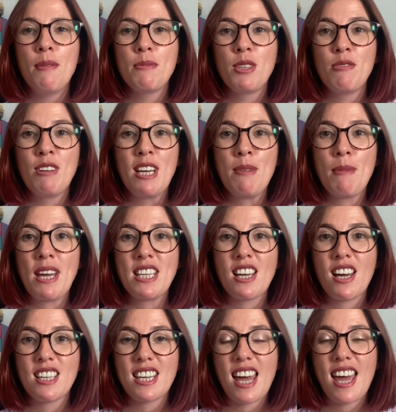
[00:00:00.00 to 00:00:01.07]
You really made
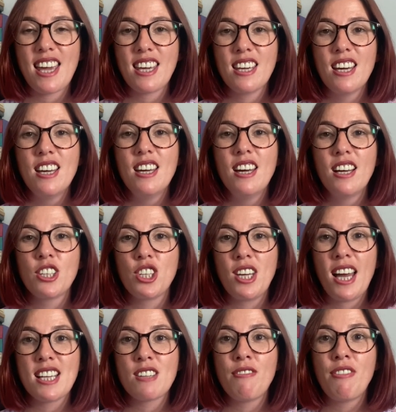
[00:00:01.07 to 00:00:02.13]
her day.
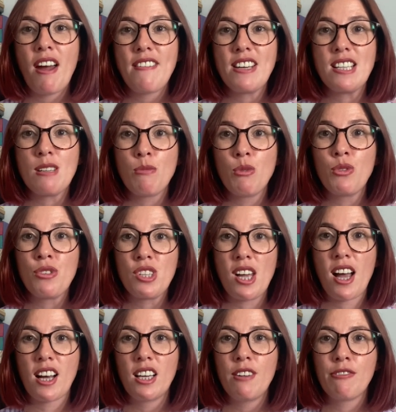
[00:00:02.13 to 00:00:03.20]
She has a very small
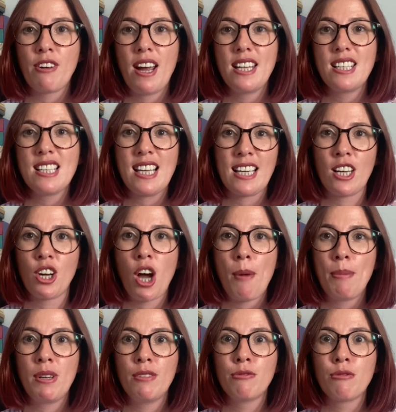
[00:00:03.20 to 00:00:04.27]
circle of friends, like a
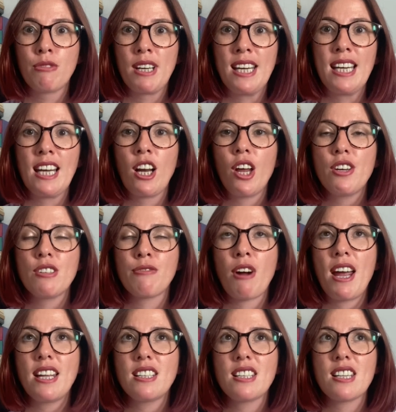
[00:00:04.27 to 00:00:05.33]
couple of really close
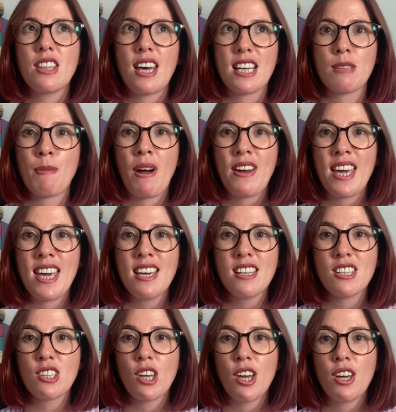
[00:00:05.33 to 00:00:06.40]
friends, and that's about it.
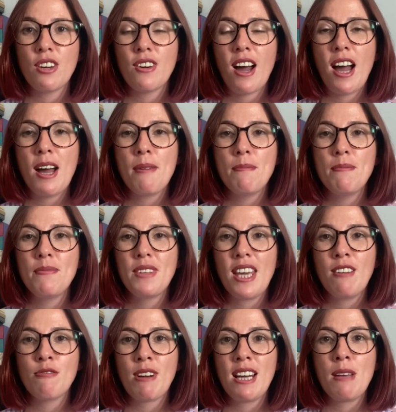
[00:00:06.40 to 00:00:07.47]
So
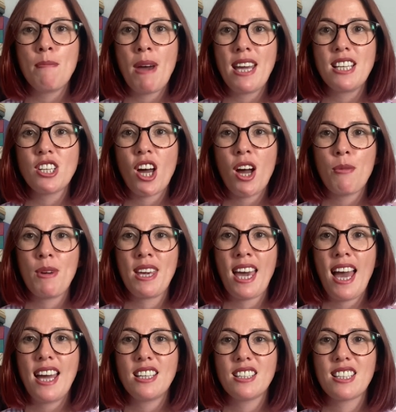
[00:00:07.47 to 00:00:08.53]
it really made her
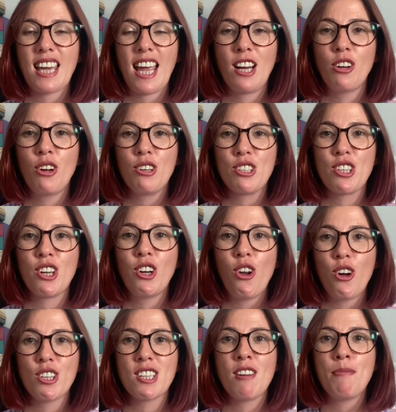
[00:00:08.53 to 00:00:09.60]
weekend, getting lots and
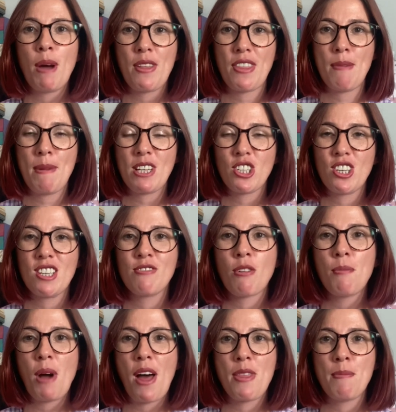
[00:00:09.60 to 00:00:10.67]
lots of birthday messages
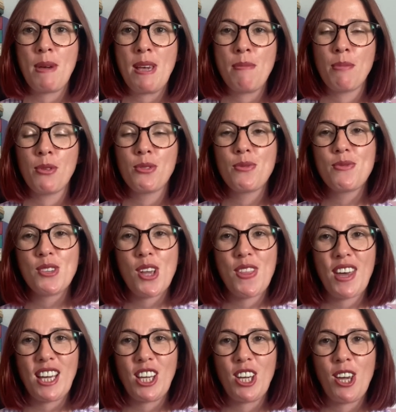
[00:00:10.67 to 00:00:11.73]
from other people. So
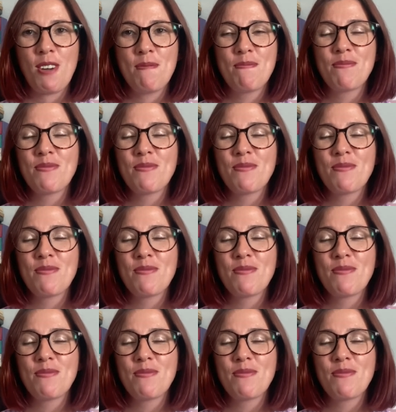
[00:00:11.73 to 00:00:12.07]
thank you.